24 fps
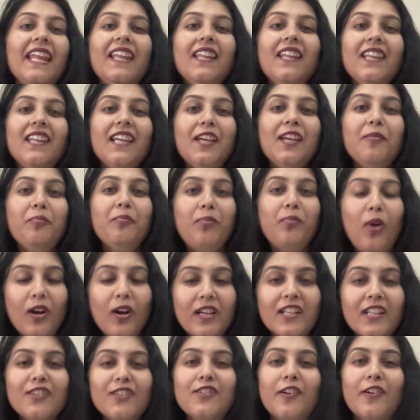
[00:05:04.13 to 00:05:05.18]
then the
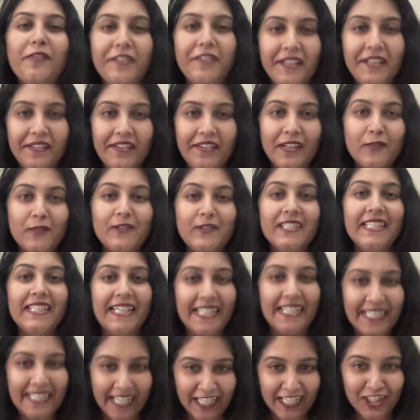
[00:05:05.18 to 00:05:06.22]
importance of living with
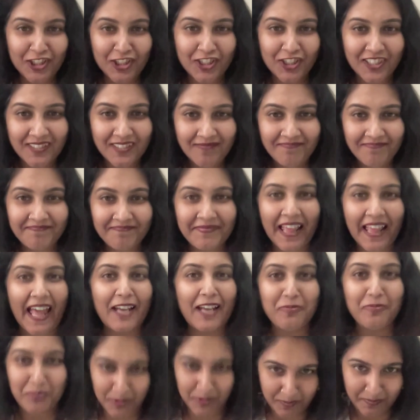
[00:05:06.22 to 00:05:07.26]
intention
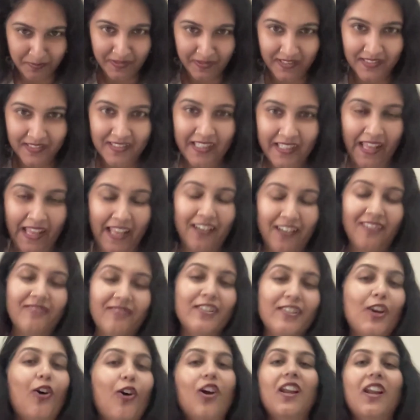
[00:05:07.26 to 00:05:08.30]
and purpose, and
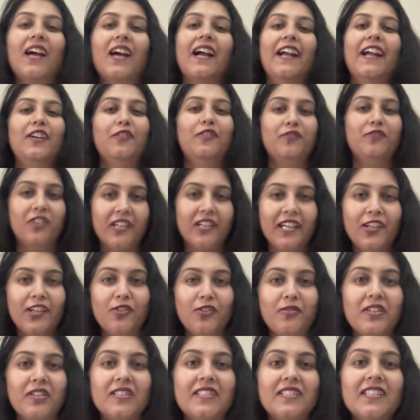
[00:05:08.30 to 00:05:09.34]
we all are kind of working
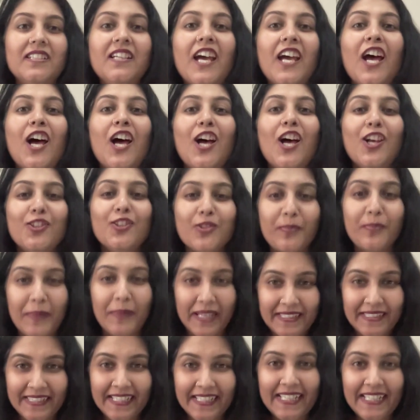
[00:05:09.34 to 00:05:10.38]
towards it. So
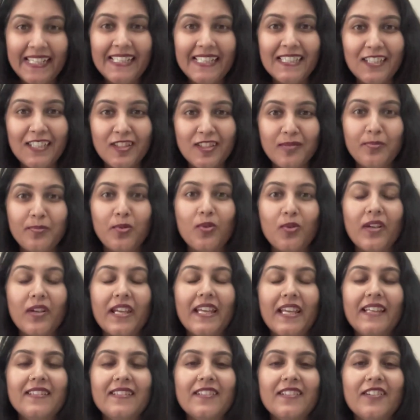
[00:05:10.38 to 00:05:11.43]
basically this book
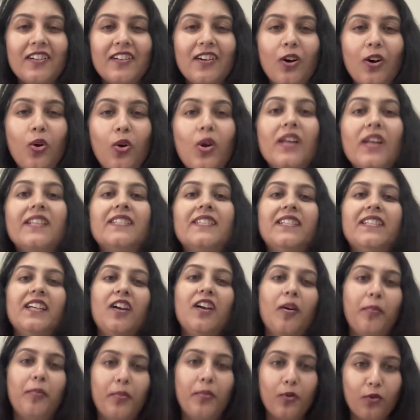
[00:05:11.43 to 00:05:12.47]
is a holistic
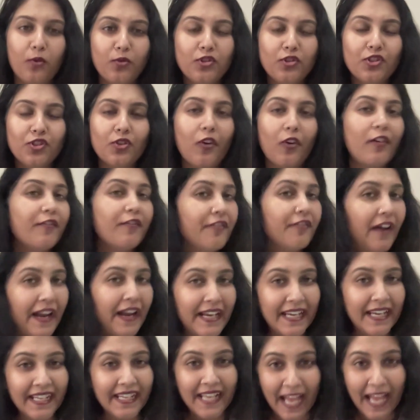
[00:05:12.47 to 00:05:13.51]
approach on
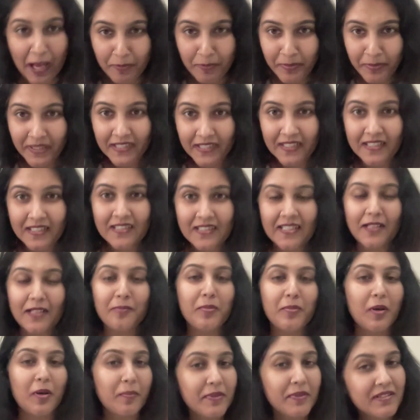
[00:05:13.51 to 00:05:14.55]
finding happiness
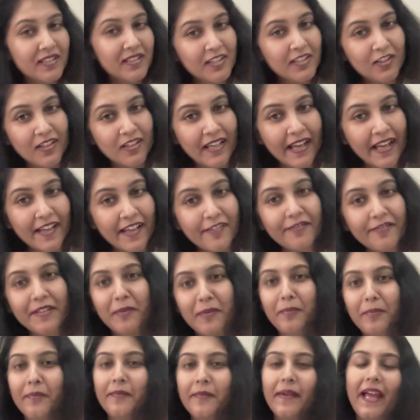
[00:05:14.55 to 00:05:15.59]
and purpose in your life,
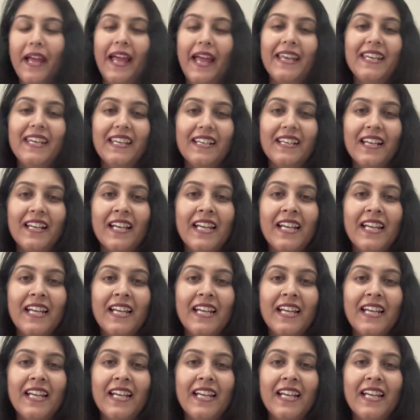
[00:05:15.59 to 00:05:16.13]
and